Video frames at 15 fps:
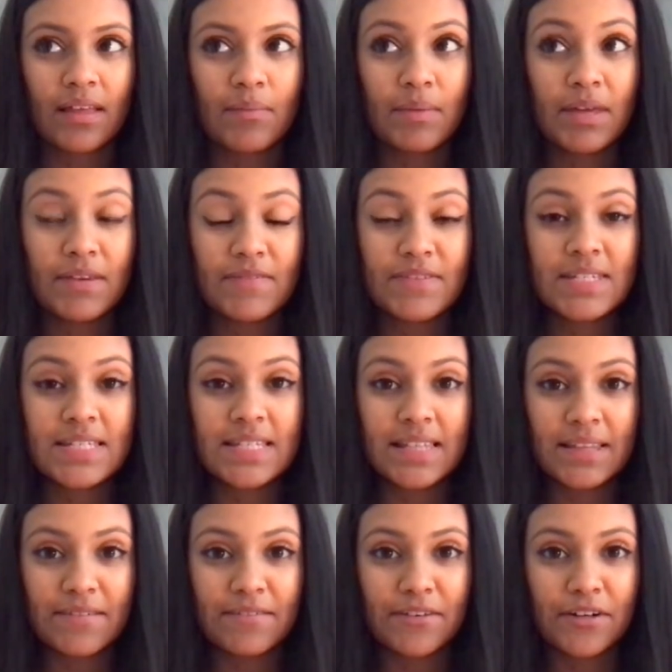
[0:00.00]
me to
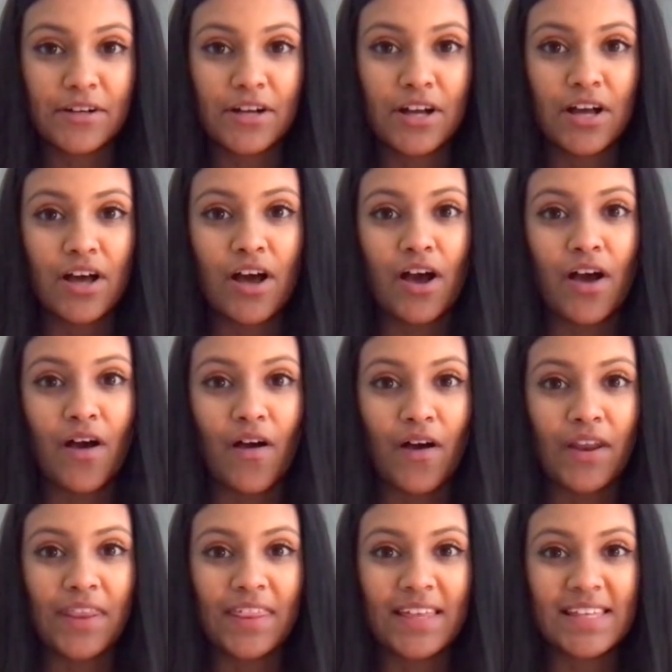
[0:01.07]
deliver
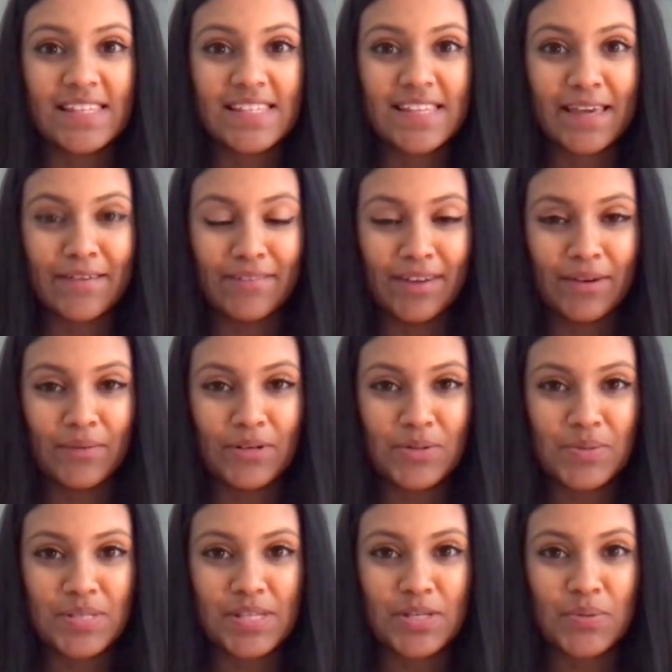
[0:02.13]
on Thanksgiving, which
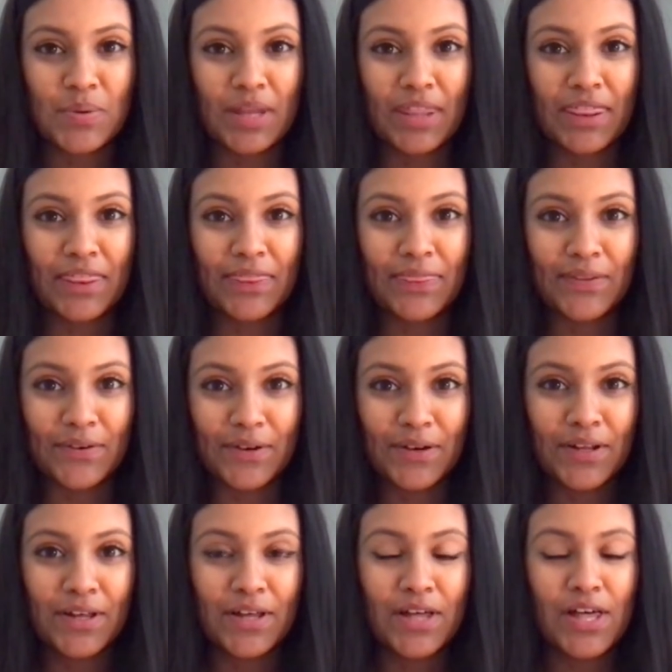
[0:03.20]
was the 23rd.